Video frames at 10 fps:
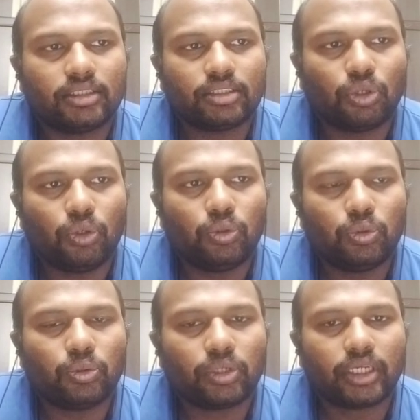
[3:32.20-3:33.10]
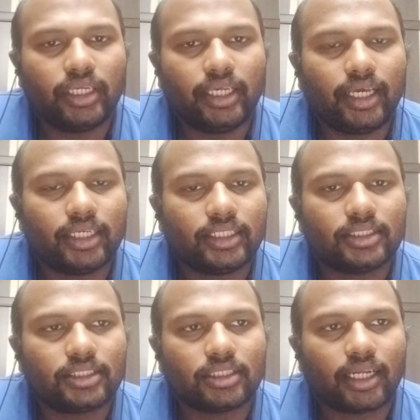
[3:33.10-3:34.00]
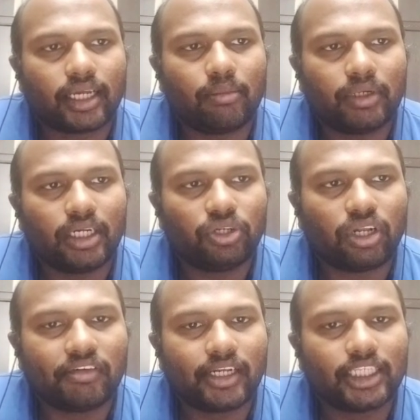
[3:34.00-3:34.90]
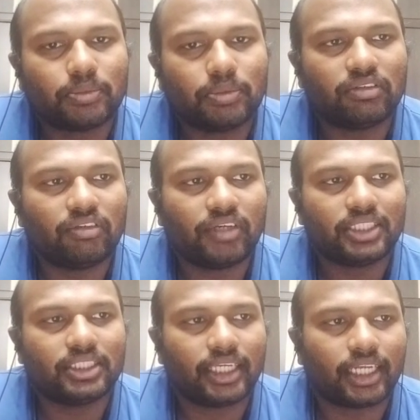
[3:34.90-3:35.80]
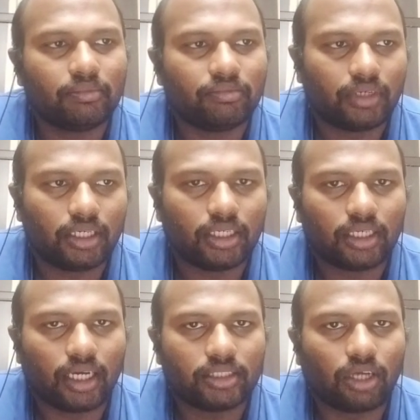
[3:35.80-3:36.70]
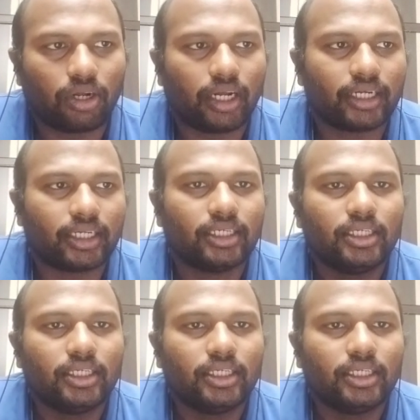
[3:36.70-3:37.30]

So here it is recommended to refer a specific phase diagram charted at a